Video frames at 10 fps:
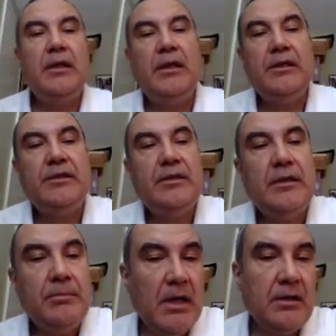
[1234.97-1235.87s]
It
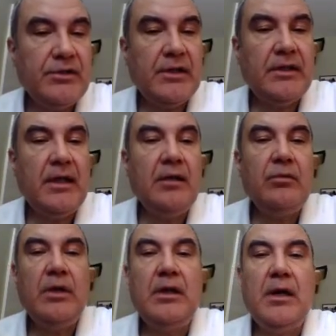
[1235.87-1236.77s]
uh, models a data
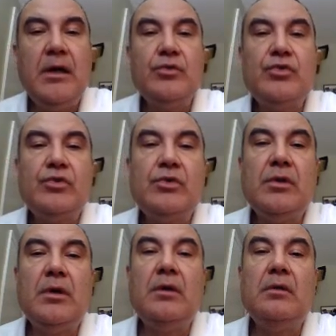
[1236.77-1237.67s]
warehouse.
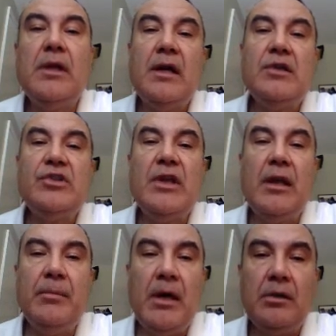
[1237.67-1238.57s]
Uh, large
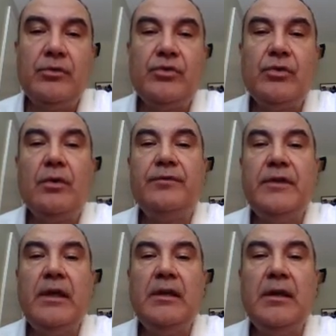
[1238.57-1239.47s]
amounts of
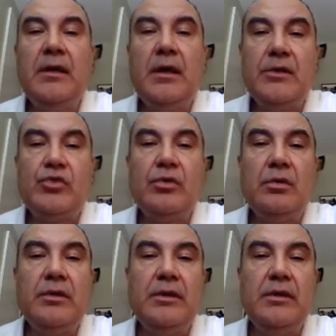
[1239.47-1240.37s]
data are
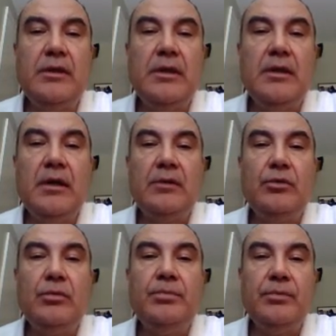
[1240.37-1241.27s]
stored in
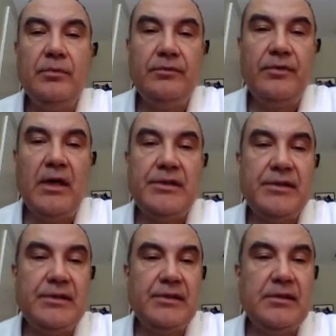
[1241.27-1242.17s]
Hadoop file
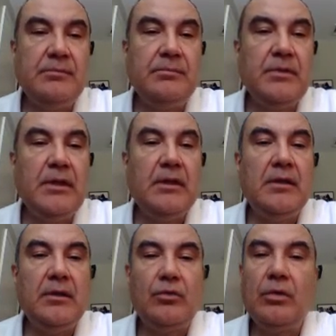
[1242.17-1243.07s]
system
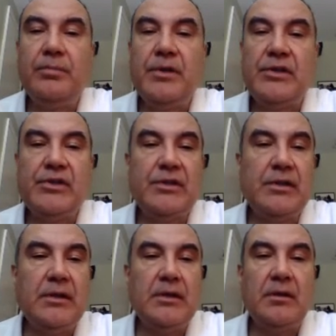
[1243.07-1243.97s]
in compressed
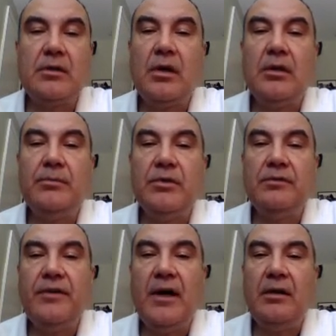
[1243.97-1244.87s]
uh,
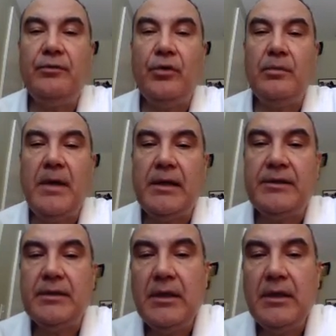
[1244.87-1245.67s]
columnar file format.